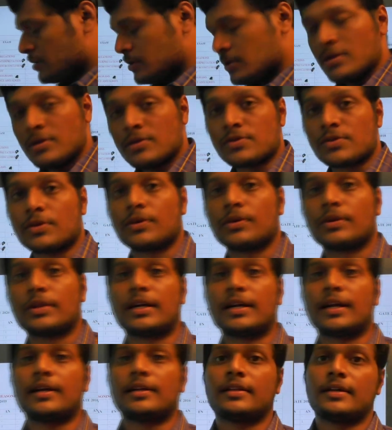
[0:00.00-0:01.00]
so
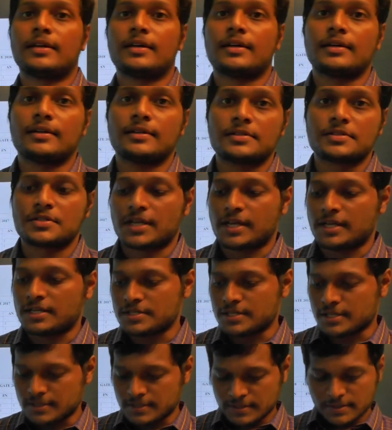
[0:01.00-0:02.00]
that are the
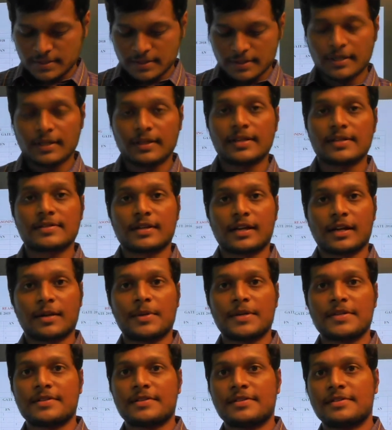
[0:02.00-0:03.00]
changes in the
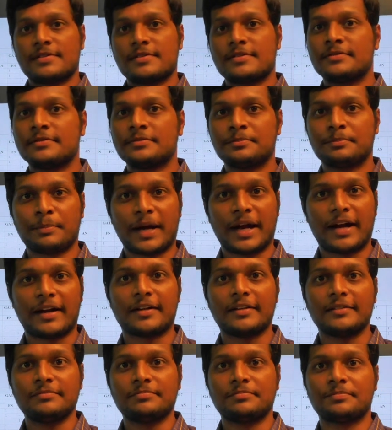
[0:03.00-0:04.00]
syllabus
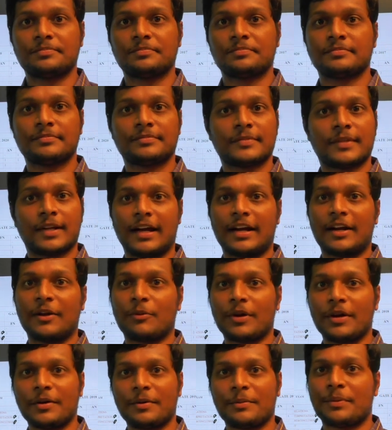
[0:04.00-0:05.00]
pattern and
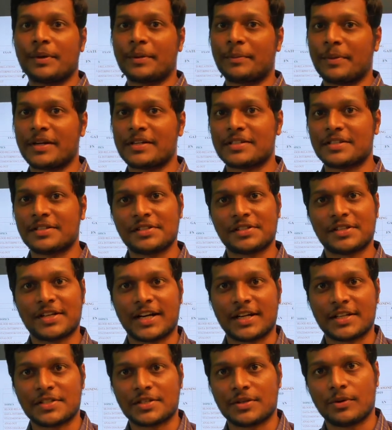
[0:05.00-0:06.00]
your preparation
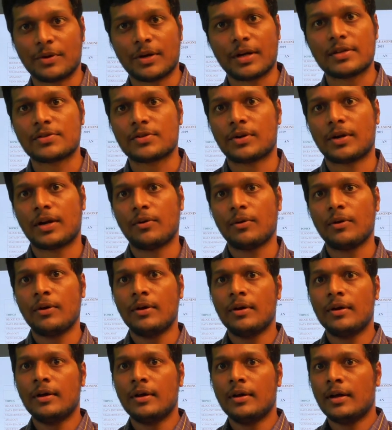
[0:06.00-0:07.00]
strategy okay so now
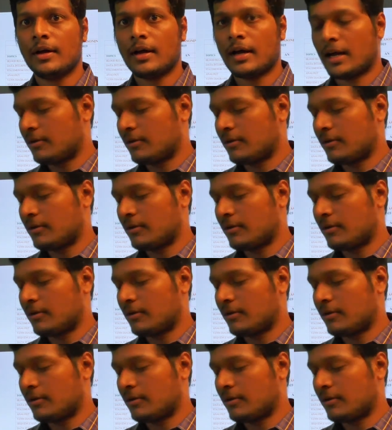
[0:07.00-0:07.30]
i will